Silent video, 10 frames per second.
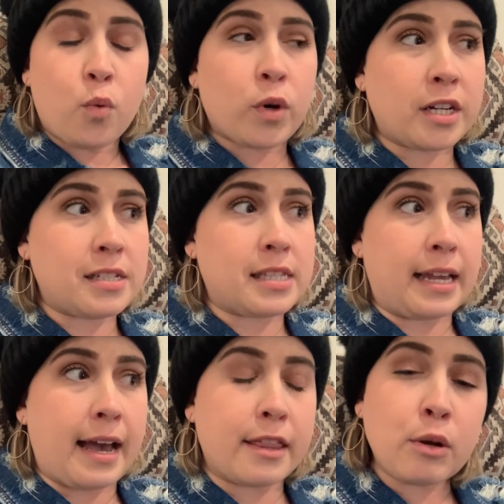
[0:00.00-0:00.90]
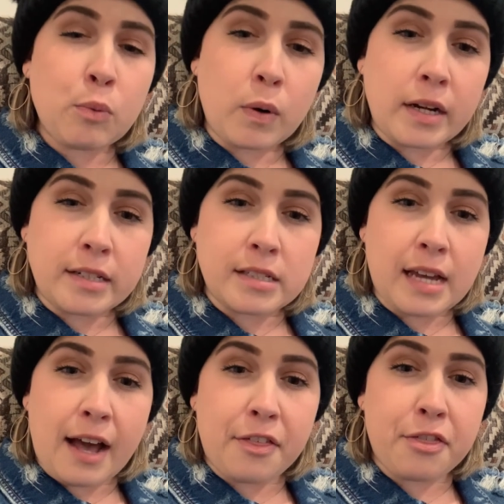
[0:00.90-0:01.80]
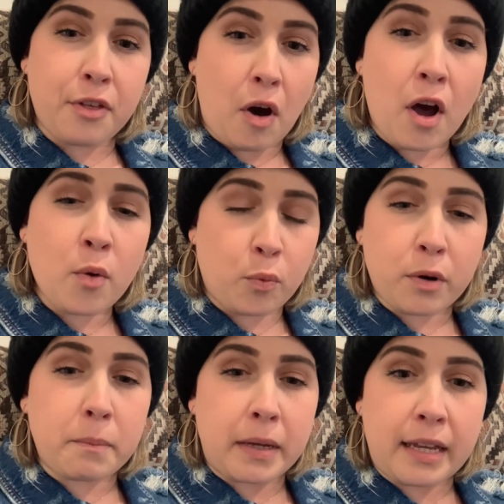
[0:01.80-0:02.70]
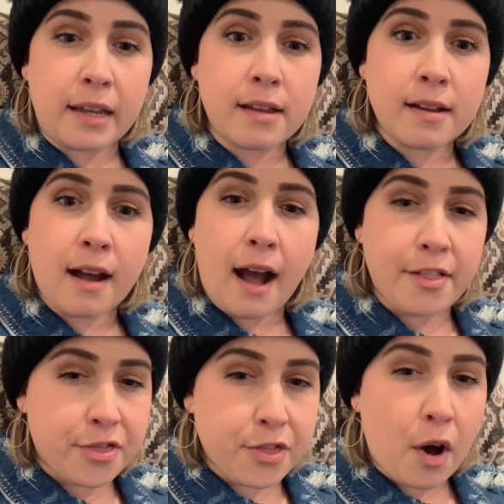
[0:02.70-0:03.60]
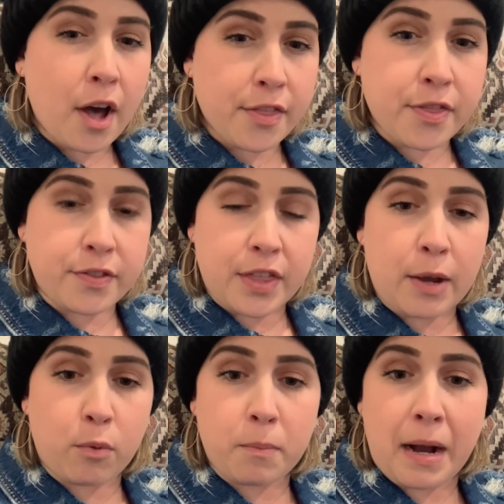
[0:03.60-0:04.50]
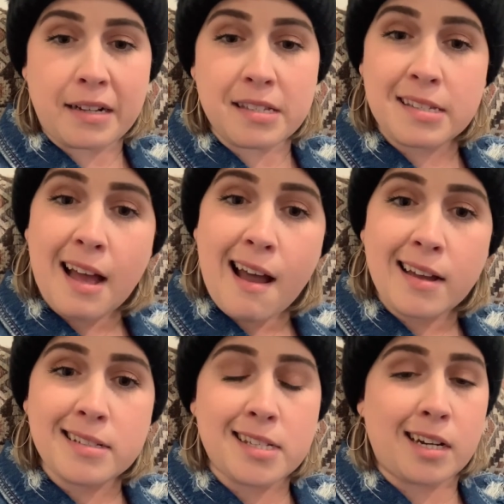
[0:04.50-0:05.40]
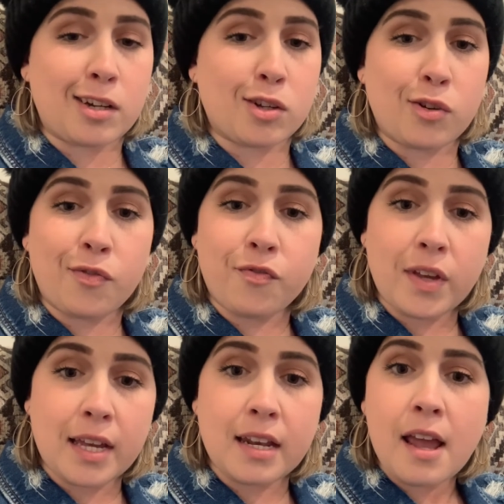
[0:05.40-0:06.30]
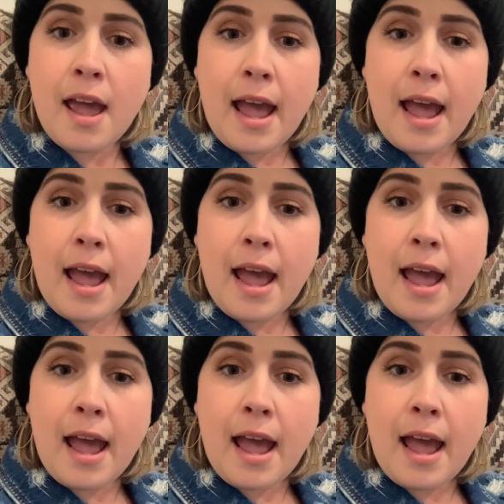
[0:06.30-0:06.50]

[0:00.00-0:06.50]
Whereas the other ones I thought were me, I thought that they were my size and a good fit,